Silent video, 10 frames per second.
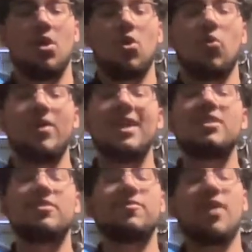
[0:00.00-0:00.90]
We need
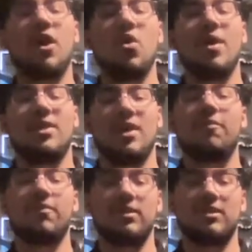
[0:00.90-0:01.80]
to follow in their
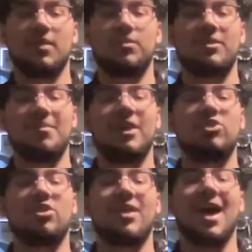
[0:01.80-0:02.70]
footsteps to make
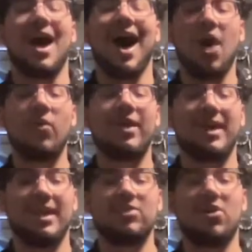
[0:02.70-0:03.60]
sure that our
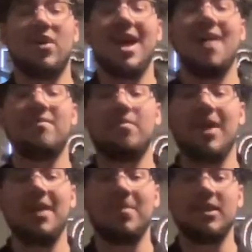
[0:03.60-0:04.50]
kids aren't having
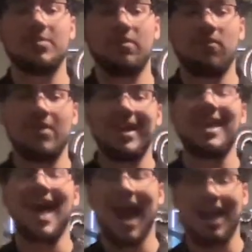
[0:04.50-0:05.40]
babies before they
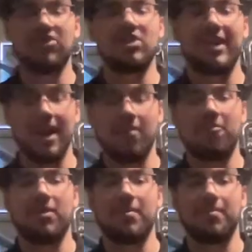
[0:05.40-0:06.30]
can actually care
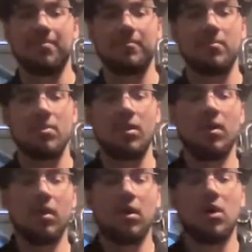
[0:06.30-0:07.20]
for them.
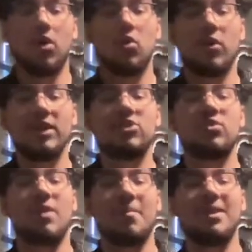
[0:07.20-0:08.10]
According to
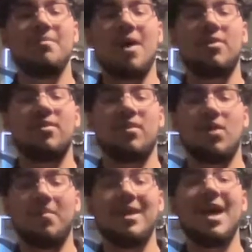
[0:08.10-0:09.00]

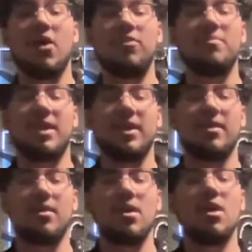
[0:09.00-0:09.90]
Remedy Health
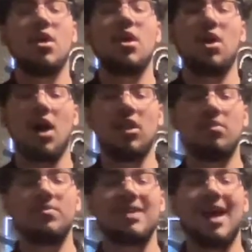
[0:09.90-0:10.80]
Media,
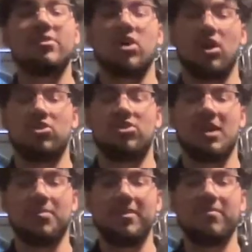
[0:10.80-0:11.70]
condoms as a
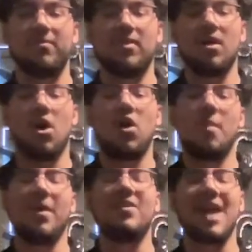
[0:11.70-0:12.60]
contraceptive are
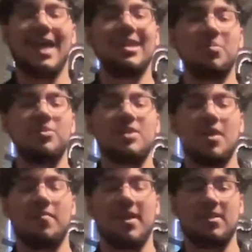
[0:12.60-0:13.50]
about
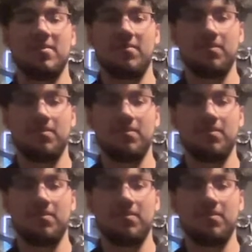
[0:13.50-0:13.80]
90% effective.